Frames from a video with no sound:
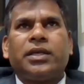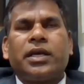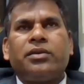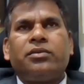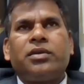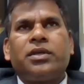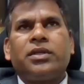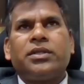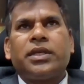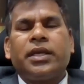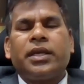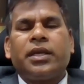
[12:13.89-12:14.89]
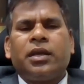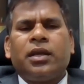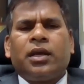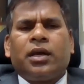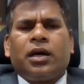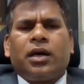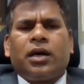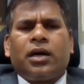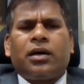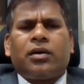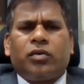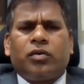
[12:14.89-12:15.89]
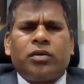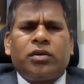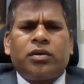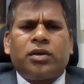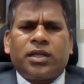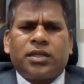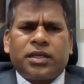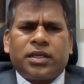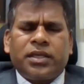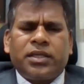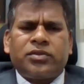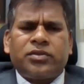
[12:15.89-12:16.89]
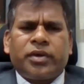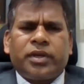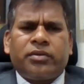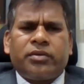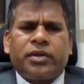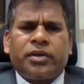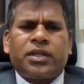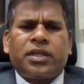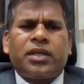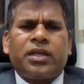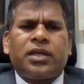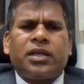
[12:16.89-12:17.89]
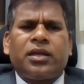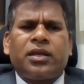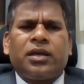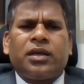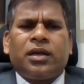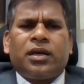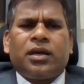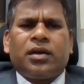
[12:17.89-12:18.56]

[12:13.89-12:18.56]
as I was saying, gone are the days when we are thinking,